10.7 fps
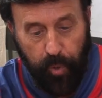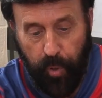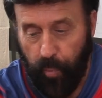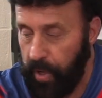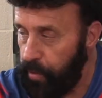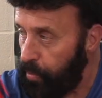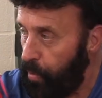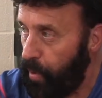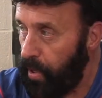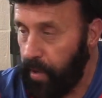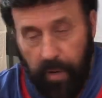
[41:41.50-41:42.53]
When you read through
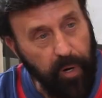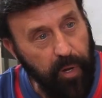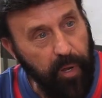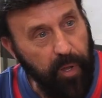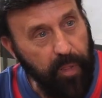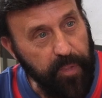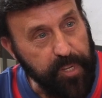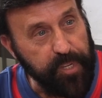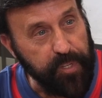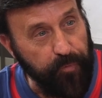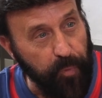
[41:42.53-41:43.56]
here,
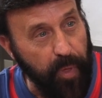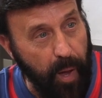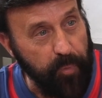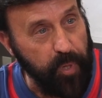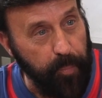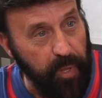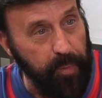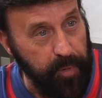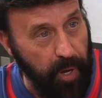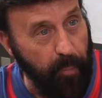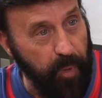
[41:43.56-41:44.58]
this is for them to
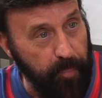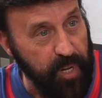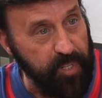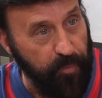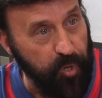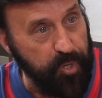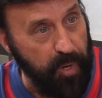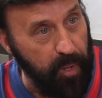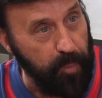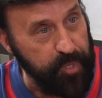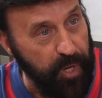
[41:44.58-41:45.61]
become the best version
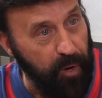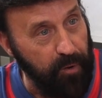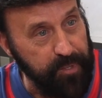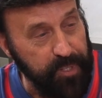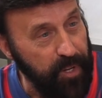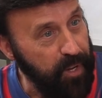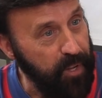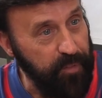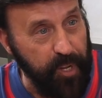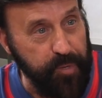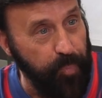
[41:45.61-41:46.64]
of themselves.
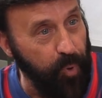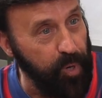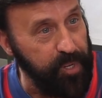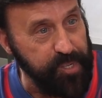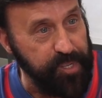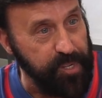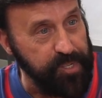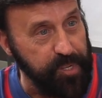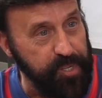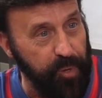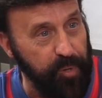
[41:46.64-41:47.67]
This book is just
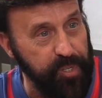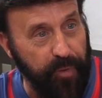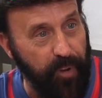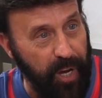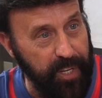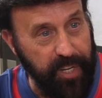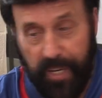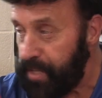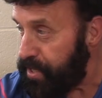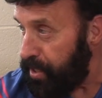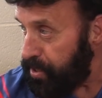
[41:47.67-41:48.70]
a series of
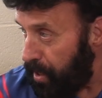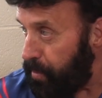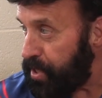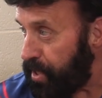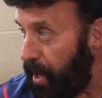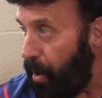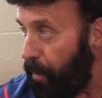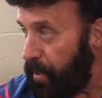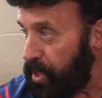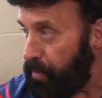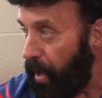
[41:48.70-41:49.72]
ideas that Tim is going to
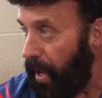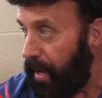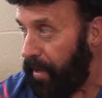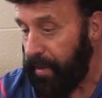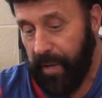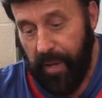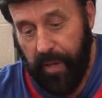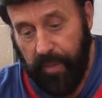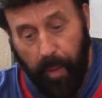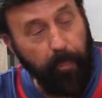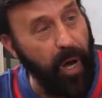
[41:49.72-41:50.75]
help explain
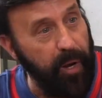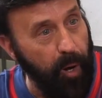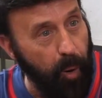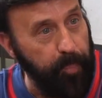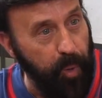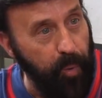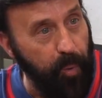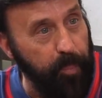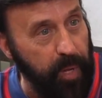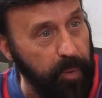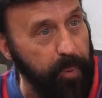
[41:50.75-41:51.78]
that might help you
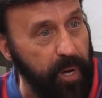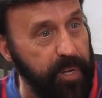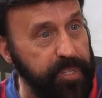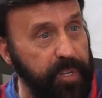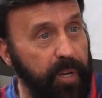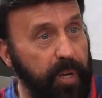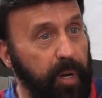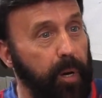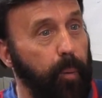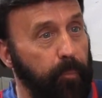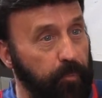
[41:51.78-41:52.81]
be the best
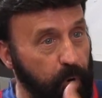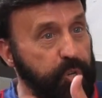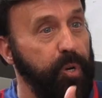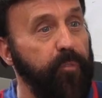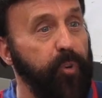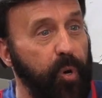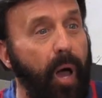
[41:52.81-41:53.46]
version of your